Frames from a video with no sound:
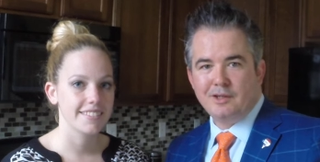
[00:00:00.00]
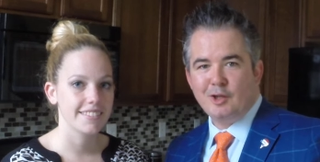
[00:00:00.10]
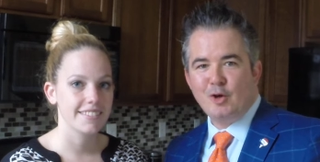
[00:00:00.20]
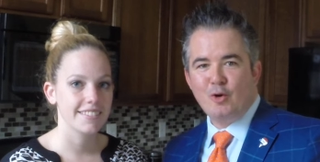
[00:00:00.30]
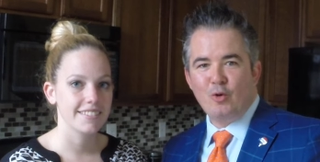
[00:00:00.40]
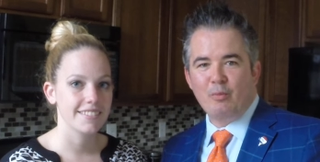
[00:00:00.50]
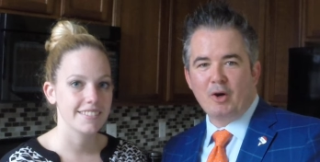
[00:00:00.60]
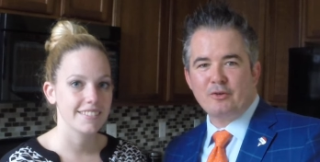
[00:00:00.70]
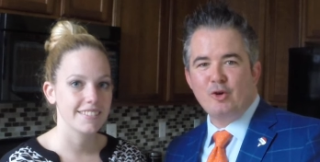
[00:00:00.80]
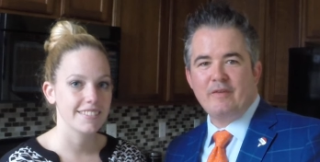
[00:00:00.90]
Speaker 1: Hello,
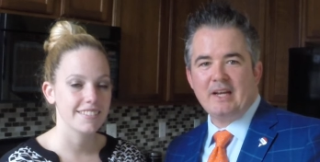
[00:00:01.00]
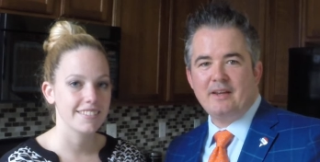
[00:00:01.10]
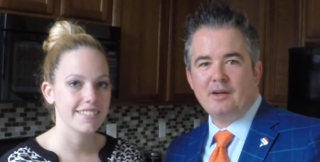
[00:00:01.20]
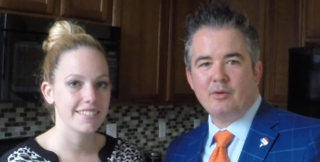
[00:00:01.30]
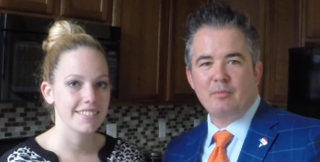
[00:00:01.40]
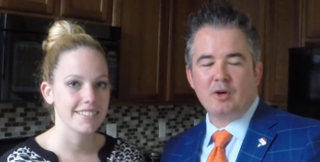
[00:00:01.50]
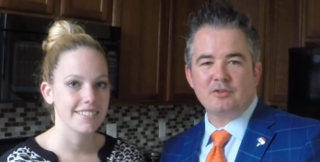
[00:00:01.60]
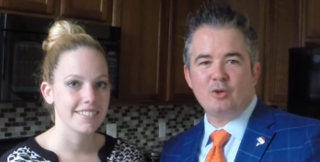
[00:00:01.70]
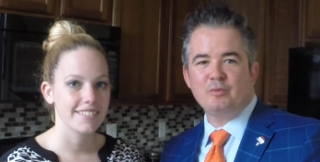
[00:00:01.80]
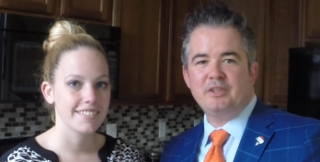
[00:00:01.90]
Mark Novak here with
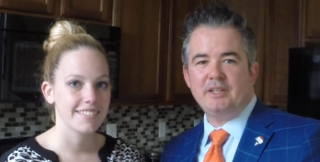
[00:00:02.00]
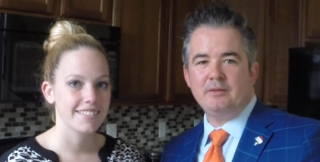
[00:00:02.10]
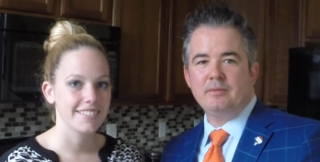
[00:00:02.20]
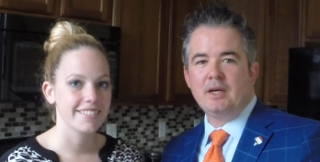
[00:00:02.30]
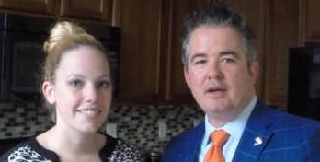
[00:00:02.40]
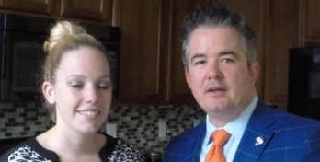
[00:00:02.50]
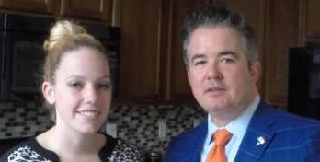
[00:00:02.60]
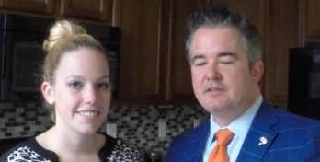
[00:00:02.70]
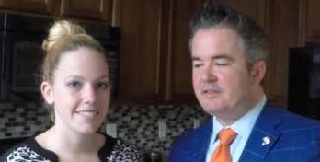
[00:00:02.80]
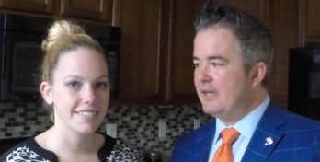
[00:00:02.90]
Mark's Home Team.
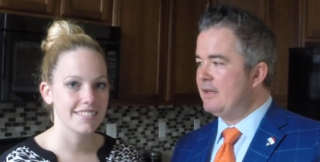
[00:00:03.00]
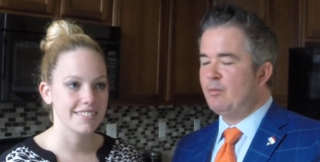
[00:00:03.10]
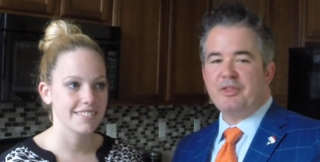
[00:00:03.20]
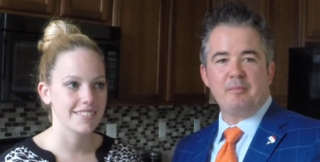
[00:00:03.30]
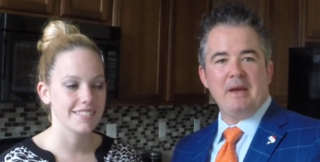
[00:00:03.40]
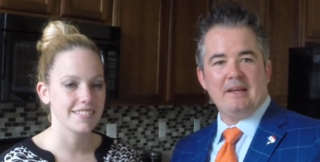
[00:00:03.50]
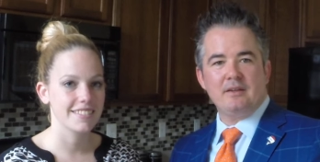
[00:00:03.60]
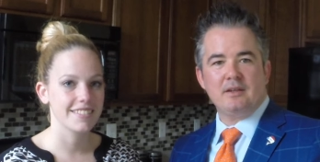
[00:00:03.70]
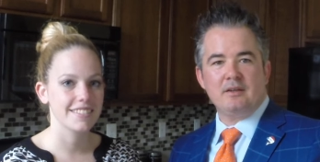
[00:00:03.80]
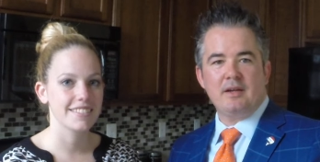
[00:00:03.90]
Standing in with
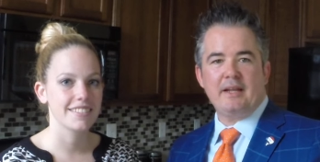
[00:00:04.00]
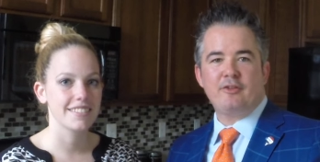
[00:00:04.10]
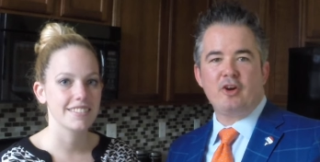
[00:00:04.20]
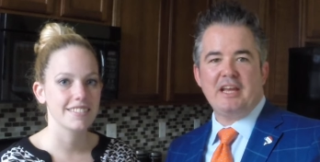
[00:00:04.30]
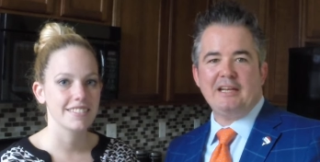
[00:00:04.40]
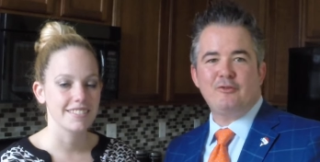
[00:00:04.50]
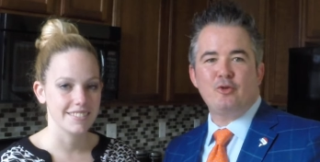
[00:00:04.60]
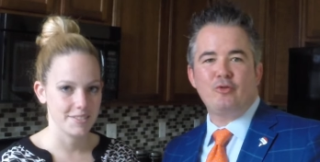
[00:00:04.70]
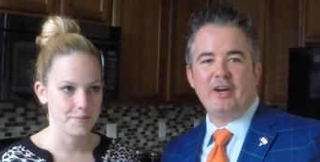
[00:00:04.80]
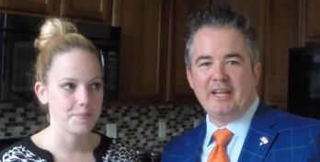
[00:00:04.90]
Amanda at
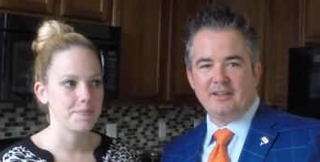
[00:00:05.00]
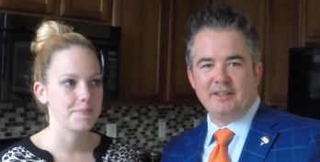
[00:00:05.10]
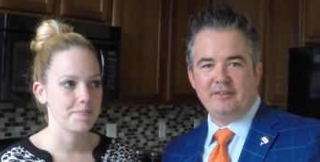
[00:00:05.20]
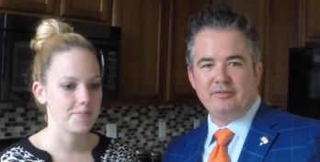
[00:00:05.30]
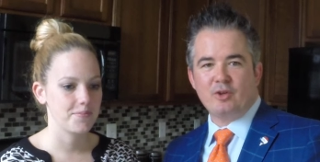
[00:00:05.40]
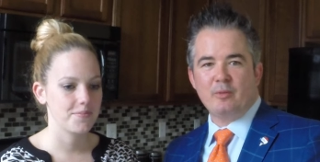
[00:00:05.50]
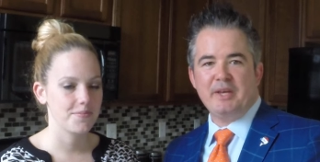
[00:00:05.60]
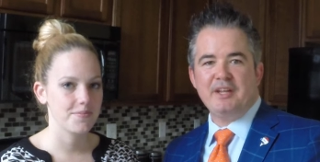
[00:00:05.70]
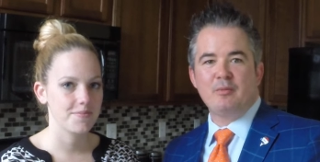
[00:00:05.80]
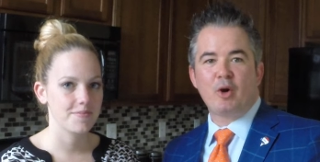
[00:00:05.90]
3082 Raking Leaf. Going to be
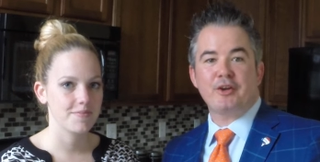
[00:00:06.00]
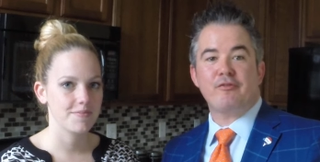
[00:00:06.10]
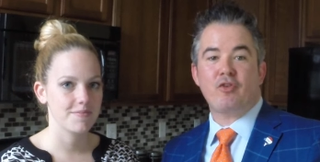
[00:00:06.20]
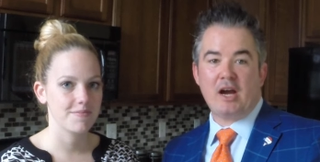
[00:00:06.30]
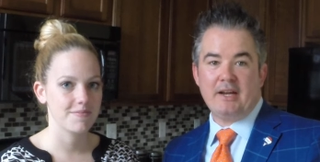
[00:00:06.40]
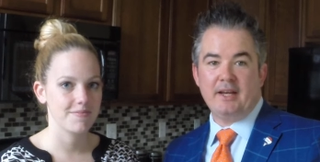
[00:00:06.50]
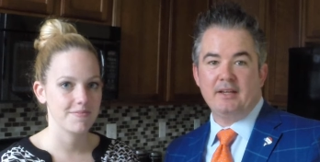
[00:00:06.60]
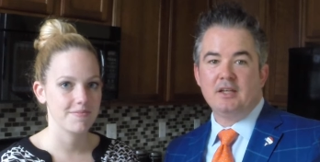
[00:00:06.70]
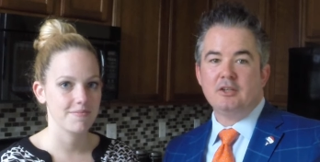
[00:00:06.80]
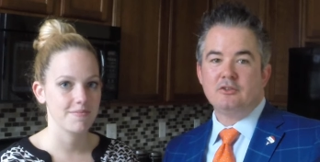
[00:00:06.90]
hitting the market Friday.
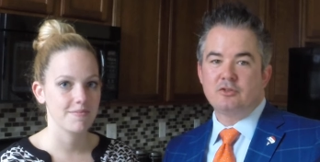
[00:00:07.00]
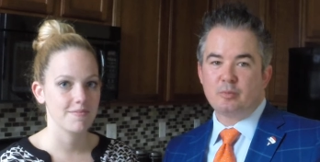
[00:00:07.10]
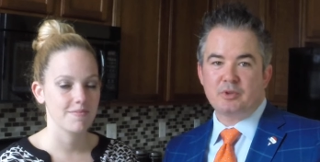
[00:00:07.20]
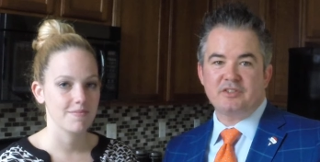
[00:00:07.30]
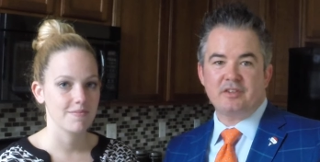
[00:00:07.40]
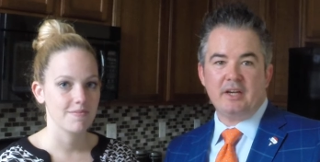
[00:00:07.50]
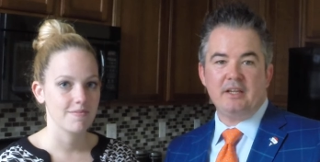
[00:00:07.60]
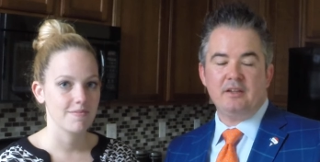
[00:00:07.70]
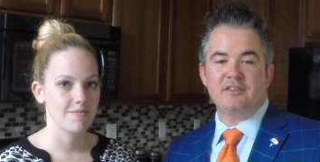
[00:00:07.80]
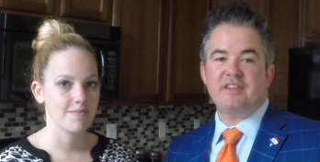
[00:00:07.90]
Super
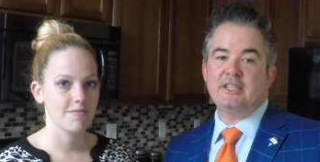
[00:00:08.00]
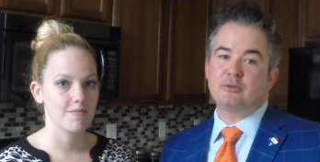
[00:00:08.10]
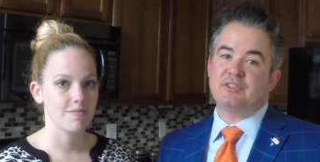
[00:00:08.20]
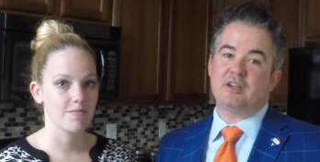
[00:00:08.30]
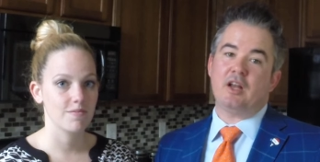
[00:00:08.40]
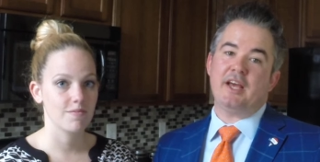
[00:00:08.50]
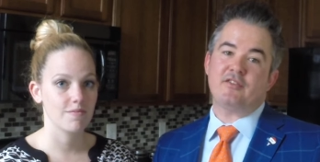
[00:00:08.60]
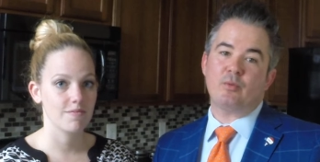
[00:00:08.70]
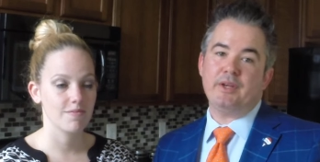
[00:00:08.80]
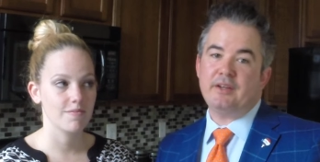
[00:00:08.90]
excited. The stager was here
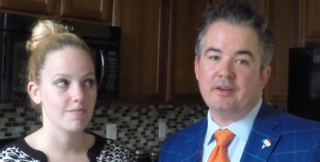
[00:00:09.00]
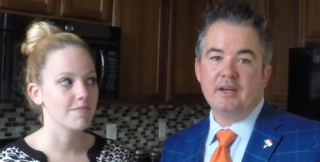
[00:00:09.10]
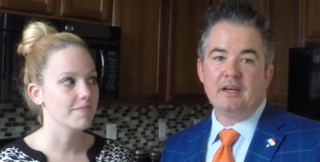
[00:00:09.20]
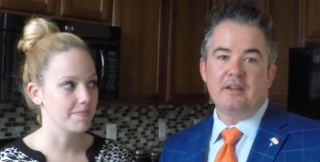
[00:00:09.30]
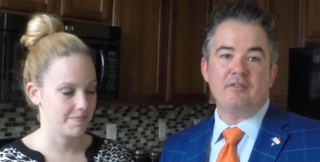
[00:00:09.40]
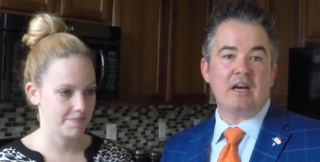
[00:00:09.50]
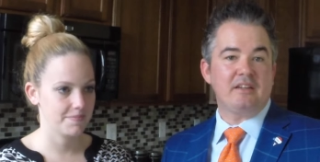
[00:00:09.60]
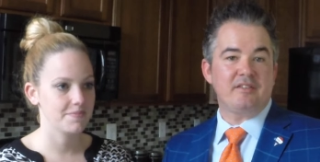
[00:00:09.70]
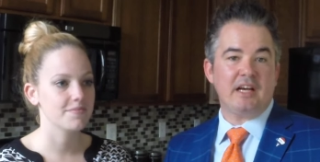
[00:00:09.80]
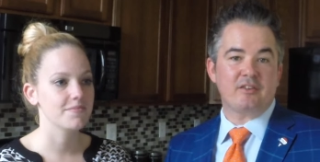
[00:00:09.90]
last week. They've got
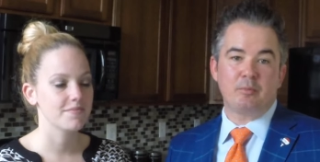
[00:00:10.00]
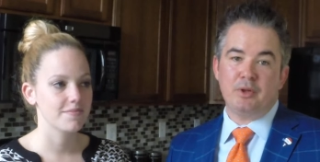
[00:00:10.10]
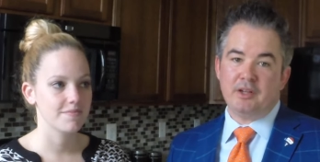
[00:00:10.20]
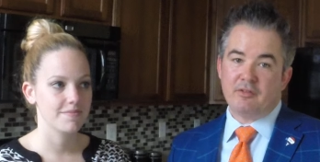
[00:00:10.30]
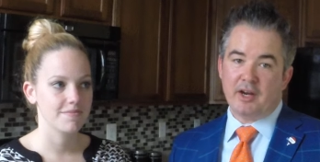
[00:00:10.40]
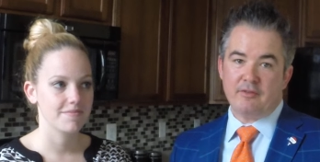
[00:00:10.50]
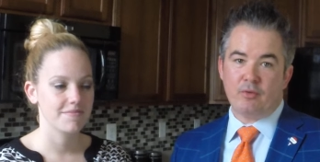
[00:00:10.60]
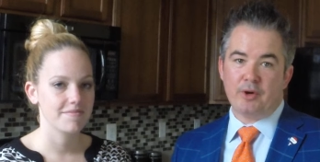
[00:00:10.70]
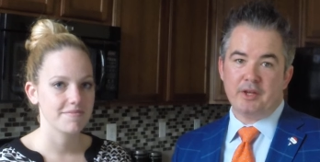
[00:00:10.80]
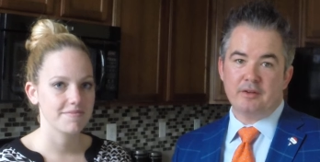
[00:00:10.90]
this house completely ready
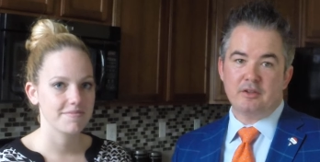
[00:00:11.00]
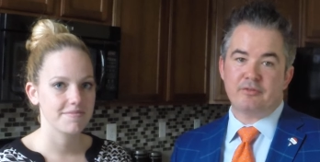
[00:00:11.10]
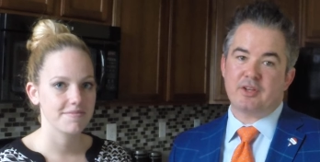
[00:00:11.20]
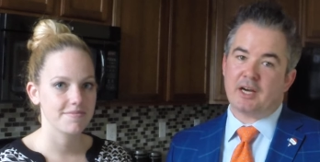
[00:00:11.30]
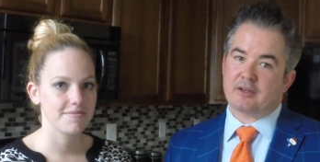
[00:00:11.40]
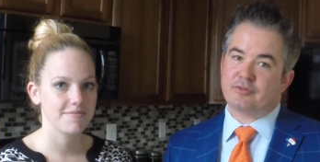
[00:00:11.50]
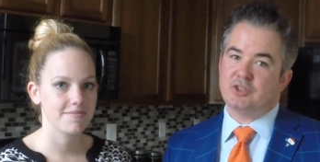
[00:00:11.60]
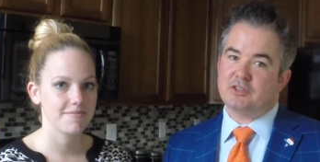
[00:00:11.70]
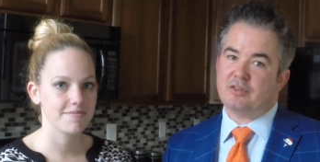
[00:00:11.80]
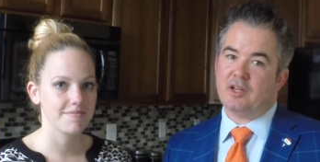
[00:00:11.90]
for you. The photographer
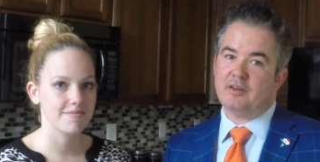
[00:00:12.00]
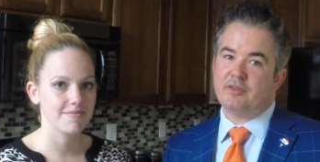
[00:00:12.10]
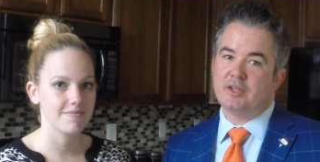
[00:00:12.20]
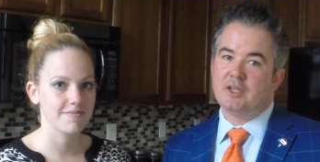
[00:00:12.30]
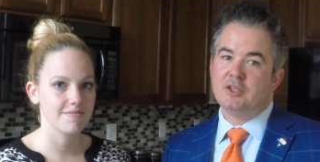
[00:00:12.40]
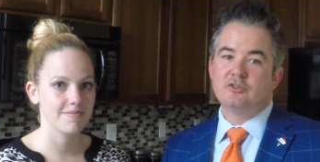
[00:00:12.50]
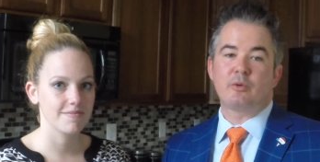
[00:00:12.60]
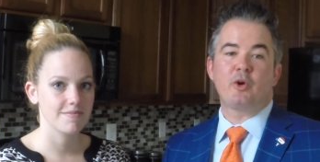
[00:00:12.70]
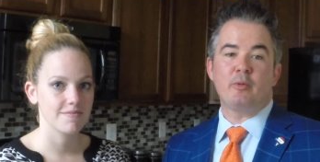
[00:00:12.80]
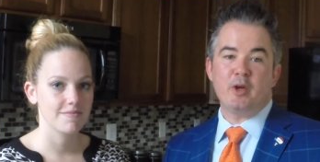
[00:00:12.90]
just left, so
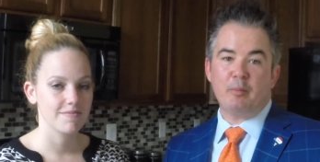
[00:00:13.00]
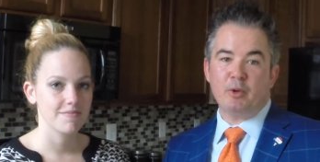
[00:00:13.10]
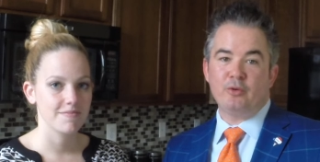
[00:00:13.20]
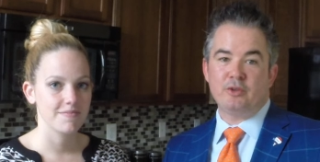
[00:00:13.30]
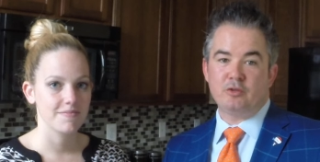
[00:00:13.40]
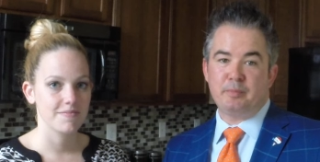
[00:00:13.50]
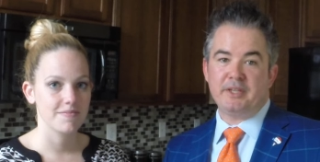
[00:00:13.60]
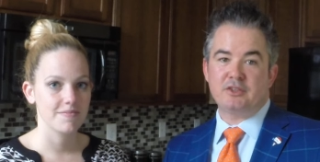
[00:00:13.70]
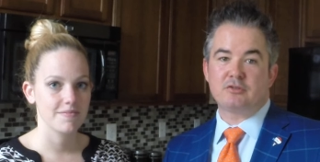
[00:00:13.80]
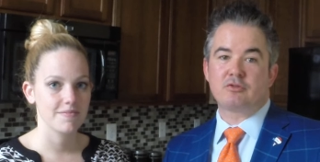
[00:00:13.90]
we're going to be uploading those
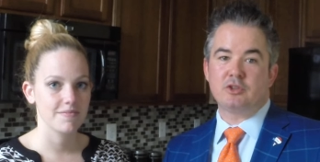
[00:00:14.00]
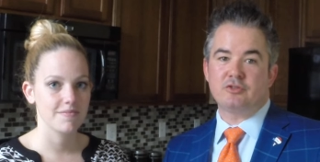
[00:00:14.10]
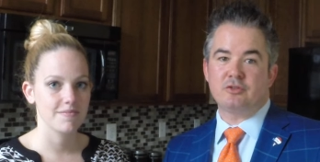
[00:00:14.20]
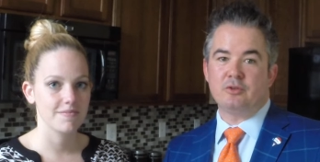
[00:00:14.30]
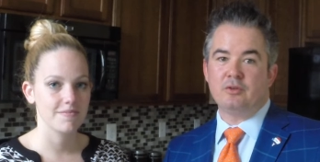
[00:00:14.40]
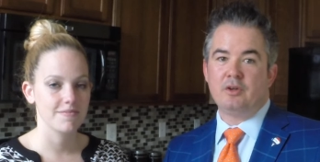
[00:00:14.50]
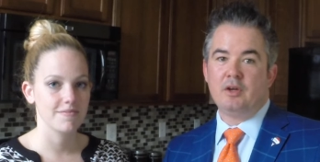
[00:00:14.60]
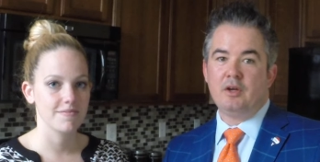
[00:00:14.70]
pictures real soon.